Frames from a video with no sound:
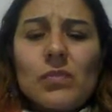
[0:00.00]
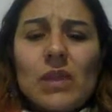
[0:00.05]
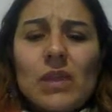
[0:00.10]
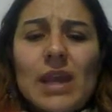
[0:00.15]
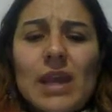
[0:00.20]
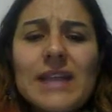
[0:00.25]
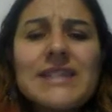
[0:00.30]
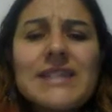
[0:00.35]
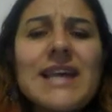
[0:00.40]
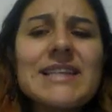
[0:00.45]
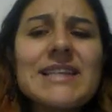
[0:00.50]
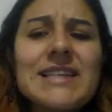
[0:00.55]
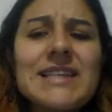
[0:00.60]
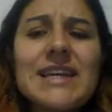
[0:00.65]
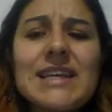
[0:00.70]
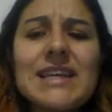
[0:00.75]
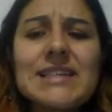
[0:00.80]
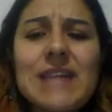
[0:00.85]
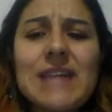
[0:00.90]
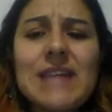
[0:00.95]
it says
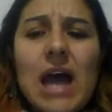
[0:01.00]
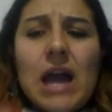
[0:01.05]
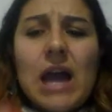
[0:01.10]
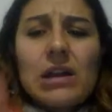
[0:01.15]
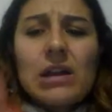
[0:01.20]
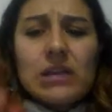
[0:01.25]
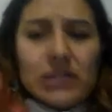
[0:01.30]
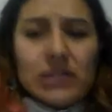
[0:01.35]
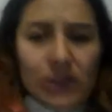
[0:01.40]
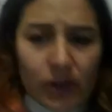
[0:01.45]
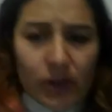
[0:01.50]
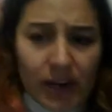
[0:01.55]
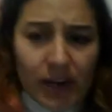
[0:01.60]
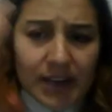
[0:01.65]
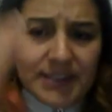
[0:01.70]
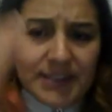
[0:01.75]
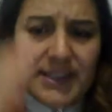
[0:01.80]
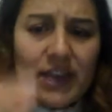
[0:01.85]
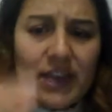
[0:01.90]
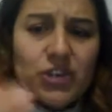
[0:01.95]
that is the
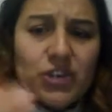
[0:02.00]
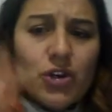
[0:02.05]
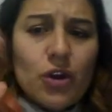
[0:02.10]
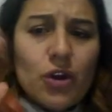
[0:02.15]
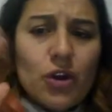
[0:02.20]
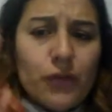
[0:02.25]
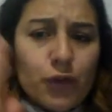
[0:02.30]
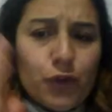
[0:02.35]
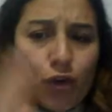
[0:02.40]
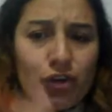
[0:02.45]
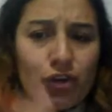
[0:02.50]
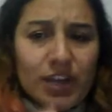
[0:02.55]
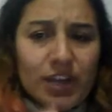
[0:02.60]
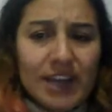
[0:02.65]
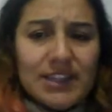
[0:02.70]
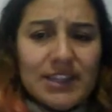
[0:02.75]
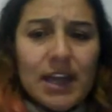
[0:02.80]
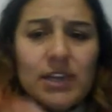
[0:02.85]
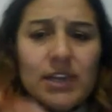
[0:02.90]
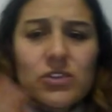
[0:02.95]
organization of raw
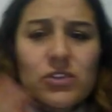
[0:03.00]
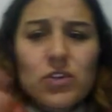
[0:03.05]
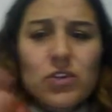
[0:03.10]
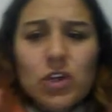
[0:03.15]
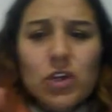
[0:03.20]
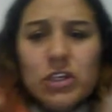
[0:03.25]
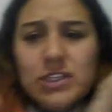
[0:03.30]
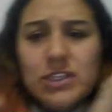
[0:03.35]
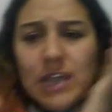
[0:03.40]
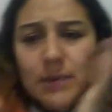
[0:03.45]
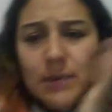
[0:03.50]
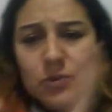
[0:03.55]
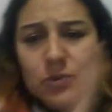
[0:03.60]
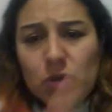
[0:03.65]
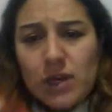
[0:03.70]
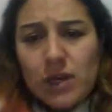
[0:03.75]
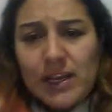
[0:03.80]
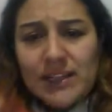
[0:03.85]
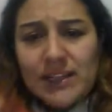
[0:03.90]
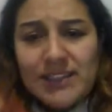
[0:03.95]
data into
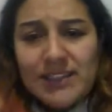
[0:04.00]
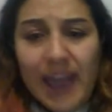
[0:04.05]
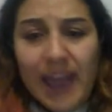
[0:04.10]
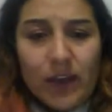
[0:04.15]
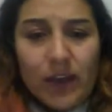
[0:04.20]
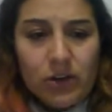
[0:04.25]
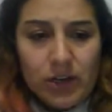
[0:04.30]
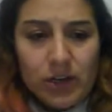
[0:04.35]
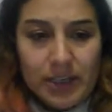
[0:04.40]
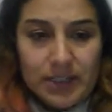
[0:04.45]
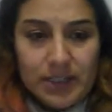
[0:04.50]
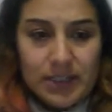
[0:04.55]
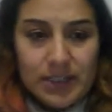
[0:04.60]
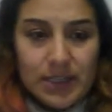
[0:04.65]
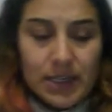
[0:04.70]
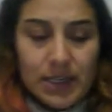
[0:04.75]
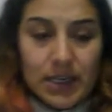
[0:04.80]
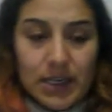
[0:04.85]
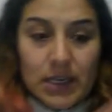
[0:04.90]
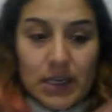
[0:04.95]
conceptual categories.
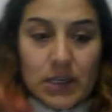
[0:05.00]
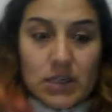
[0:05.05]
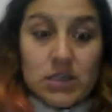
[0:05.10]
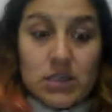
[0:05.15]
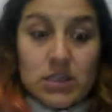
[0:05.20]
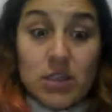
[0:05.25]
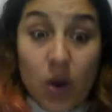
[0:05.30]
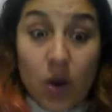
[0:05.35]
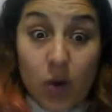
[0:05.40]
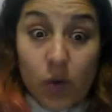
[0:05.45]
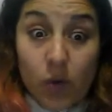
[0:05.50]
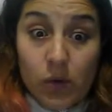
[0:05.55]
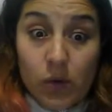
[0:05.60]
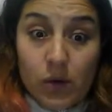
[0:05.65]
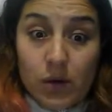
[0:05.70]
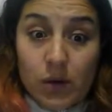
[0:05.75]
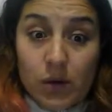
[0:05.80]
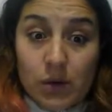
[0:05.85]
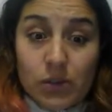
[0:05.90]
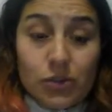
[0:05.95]
So
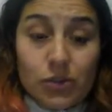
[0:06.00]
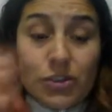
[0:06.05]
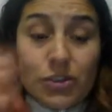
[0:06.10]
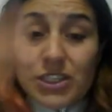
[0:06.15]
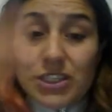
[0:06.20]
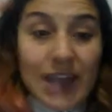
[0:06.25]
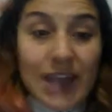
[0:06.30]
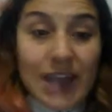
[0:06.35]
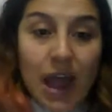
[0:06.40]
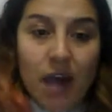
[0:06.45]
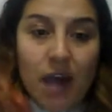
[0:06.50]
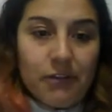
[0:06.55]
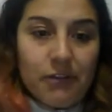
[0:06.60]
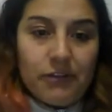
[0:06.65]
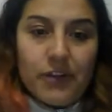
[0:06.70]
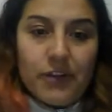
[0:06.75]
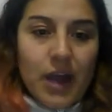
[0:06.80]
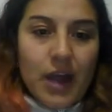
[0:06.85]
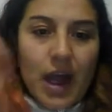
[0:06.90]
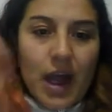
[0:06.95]
you just
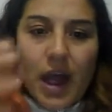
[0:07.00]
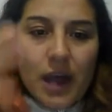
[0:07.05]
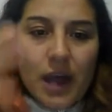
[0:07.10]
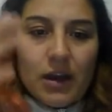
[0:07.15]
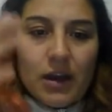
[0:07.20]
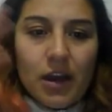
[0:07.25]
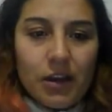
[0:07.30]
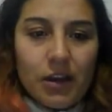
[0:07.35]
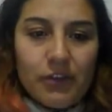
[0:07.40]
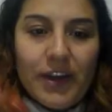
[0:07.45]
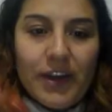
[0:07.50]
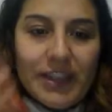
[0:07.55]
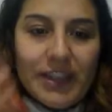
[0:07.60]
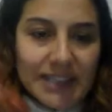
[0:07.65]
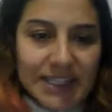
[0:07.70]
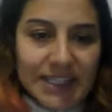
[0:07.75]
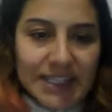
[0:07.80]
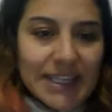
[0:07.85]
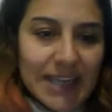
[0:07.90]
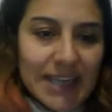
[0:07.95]
have a lot of
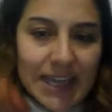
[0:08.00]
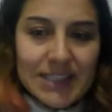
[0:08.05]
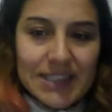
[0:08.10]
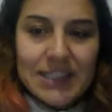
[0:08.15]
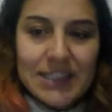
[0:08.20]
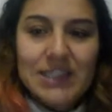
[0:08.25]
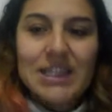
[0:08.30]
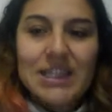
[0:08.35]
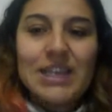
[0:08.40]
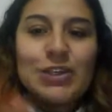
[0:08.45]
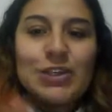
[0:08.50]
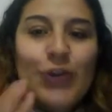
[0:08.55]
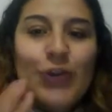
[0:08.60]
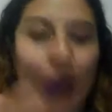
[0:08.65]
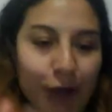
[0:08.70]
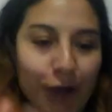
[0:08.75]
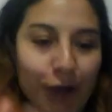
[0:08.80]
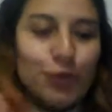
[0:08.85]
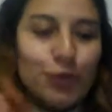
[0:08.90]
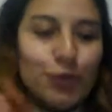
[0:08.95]
ideas, and then you
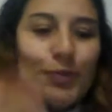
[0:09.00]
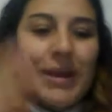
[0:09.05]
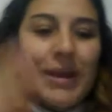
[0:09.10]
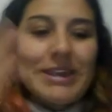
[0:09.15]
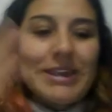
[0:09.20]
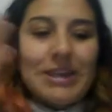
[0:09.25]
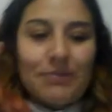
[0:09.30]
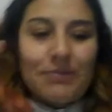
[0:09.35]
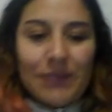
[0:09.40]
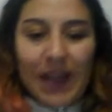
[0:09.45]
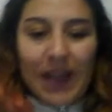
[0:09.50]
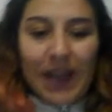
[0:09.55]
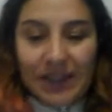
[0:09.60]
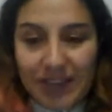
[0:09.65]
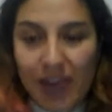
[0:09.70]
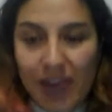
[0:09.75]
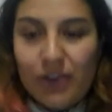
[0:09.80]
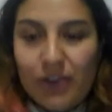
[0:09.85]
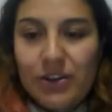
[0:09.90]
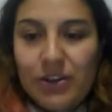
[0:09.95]
have to make them
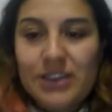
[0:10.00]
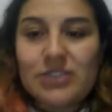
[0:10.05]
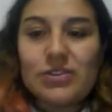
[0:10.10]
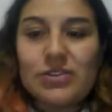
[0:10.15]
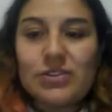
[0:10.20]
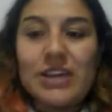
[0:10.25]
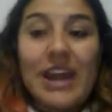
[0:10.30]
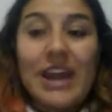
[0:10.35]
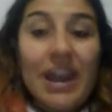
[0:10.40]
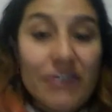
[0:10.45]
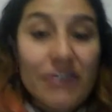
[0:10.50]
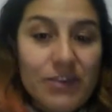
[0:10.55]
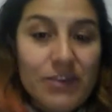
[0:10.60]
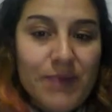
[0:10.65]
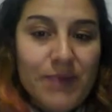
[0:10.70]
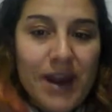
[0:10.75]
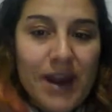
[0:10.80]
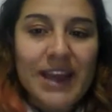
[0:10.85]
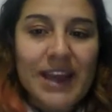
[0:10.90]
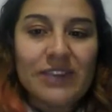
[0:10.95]
categories so that
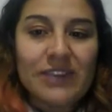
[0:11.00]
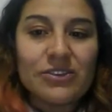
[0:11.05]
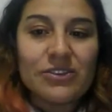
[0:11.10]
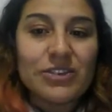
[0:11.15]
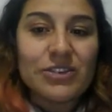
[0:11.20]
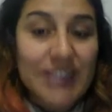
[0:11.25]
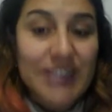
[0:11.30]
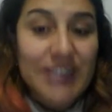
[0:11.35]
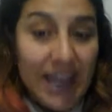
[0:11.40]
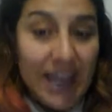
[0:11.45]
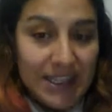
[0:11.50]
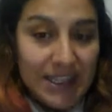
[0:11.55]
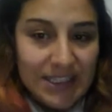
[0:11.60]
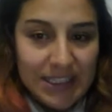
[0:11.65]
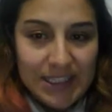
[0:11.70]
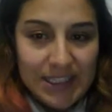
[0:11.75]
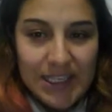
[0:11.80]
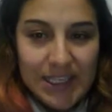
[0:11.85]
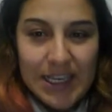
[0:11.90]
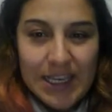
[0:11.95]
everybody understands
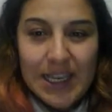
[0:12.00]
it.